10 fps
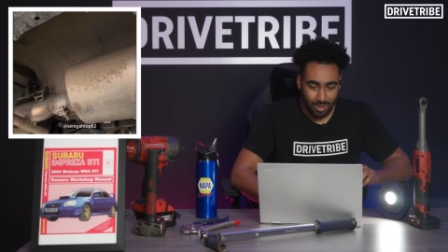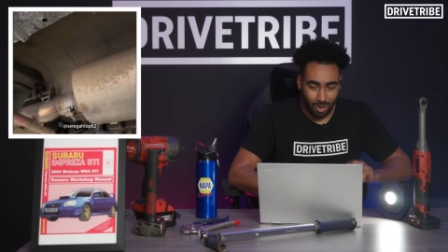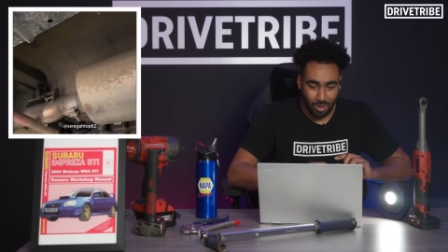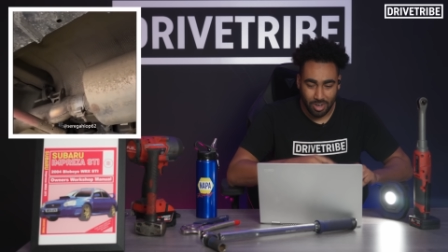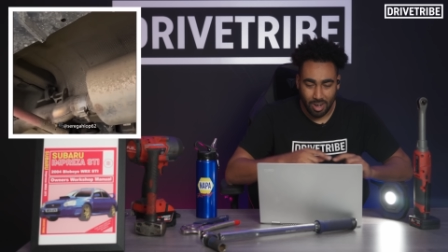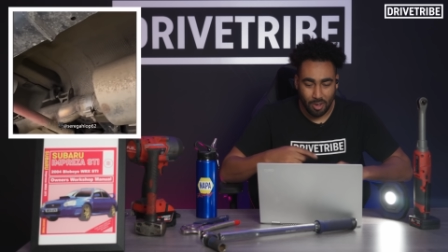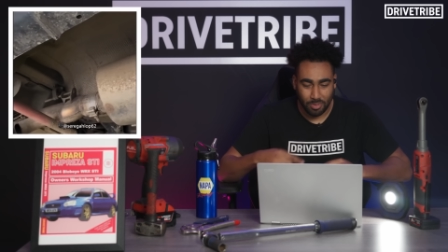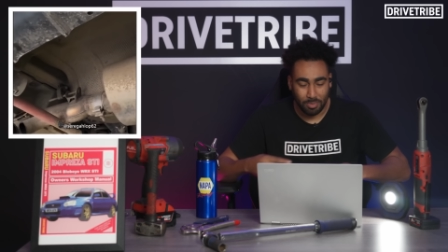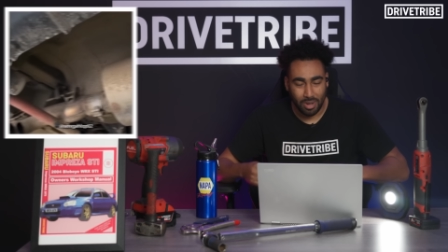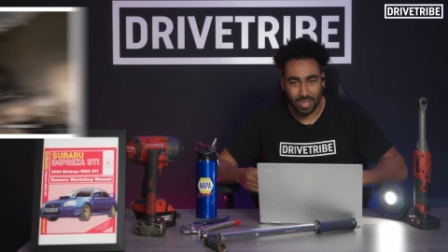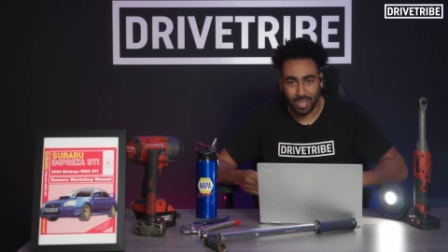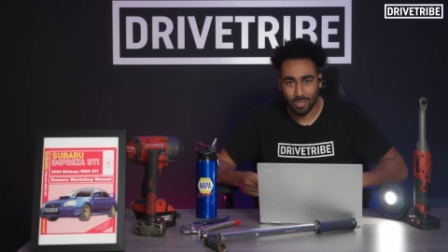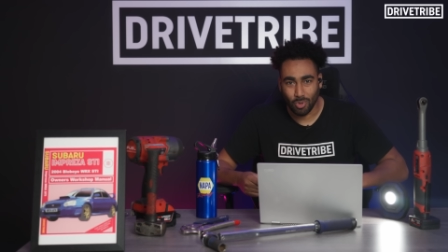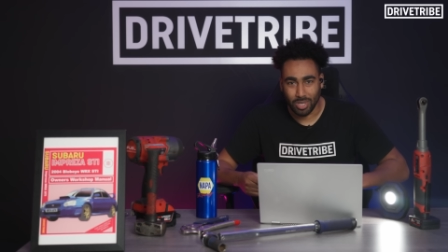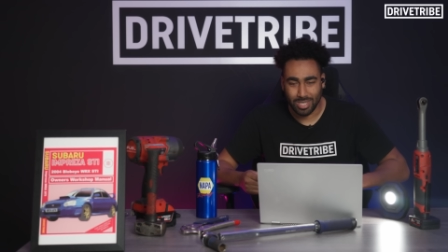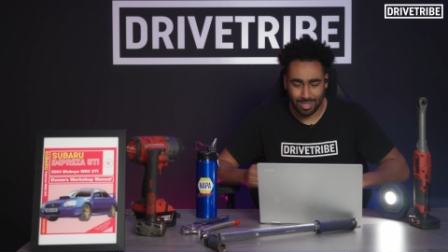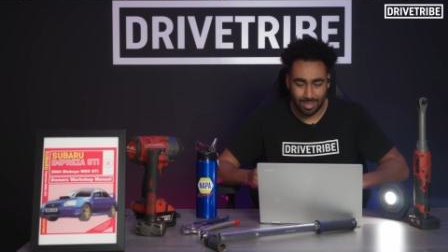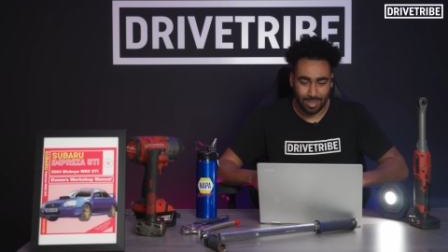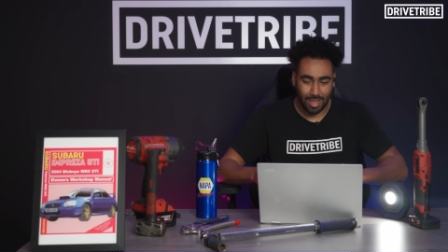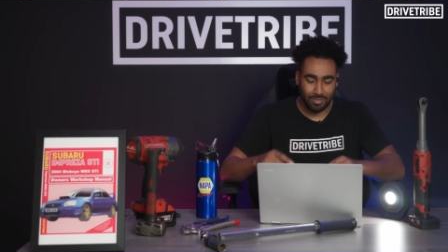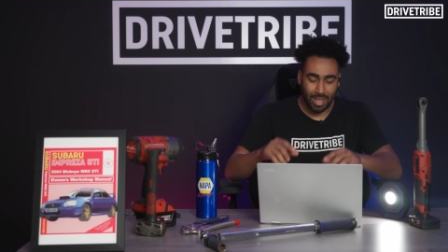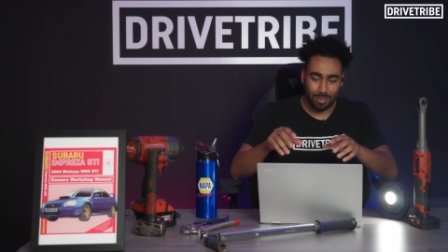on an aftermarket exhaust. They've like